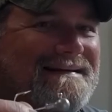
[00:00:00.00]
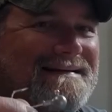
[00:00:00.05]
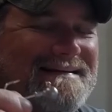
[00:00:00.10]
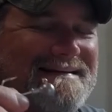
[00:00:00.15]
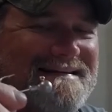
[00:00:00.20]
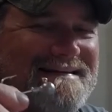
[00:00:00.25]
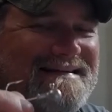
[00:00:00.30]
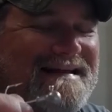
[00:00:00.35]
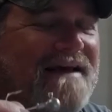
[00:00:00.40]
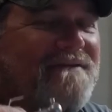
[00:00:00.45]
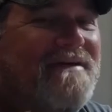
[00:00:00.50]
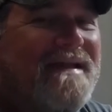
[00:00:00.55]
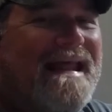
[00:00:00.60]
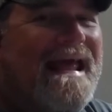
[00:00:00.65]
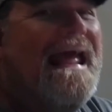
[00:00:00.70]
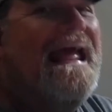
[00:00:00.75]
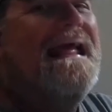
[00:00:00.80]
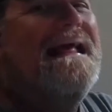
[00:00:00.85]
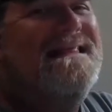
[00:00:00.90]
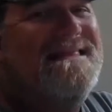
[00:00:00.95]

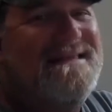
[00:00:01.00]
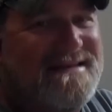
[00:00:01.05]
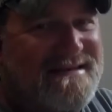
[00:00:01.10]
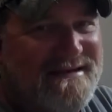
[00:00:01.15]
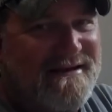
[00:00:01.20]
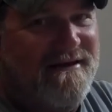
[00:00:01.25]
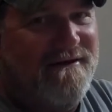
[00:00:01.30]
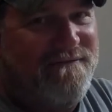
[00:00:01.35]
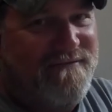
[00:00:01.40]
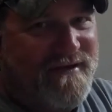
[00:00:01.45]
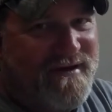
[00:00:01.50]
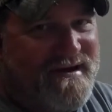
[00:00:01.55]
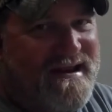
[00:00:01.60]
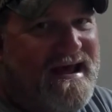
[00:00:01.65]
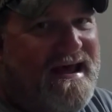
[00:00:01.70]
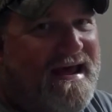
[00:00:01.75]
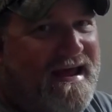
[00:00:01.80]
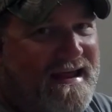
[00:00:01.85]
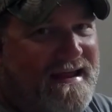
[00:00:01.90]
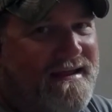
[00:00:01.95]
7/8 of the
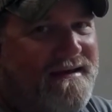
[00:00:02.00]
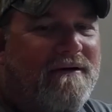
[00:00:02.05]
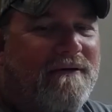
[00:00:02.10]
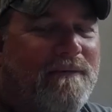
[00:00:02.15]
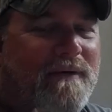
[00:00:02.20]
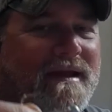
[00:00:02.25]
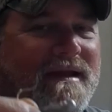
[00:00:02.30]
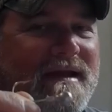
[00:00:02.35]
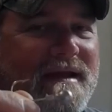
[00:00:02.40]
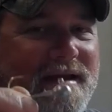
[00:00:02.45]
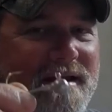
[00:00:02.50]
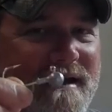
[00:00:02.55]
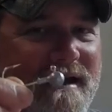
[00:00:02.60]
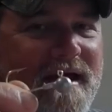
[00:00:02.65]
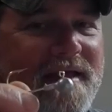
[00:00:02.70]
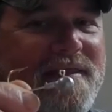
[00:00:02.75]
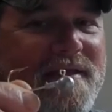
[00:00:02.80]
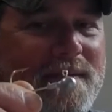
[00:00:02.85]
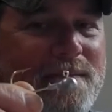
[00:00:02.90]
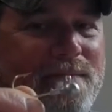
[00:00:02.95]
day, we did
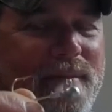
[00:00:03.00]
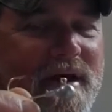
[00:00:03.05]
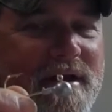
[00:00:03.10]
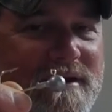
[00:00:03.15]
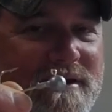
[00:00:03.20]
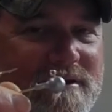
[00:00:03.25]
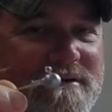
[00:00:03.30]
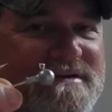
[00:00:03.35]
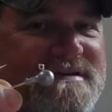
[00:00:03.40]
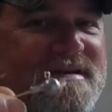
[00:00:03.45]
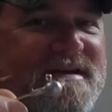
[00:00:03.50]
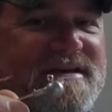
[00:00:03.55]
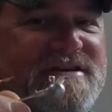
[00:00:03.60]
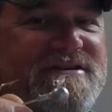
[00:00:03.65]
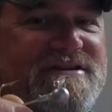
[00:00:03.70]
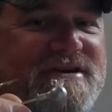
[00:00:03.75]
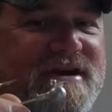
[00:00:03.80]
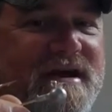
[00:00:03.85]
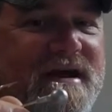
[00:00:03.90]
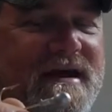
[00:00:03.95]
nothing but use this
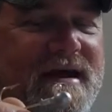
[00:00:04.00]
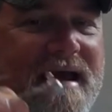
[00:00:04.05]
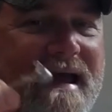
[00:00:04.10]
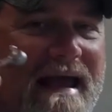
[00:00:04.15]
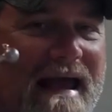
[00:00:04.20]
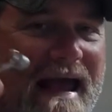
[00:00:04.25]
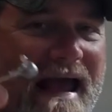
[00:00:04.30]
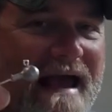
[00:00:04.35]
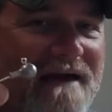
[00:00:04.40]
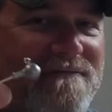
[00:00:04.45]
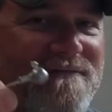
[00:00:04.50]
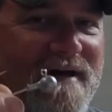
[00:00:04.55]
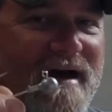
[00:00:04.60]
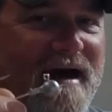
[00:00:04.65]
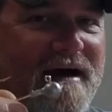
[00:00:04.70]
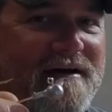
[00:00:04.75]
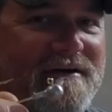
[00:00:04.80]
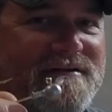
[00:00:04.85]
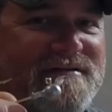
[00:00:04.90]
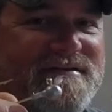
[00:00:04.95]
jig, half
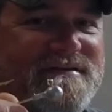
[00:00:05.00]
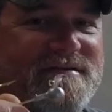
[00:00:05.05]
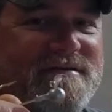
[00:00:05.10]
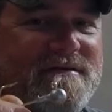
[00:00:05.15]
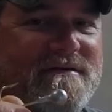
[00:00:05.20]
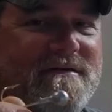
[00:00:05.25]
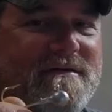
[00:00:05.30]
ounce,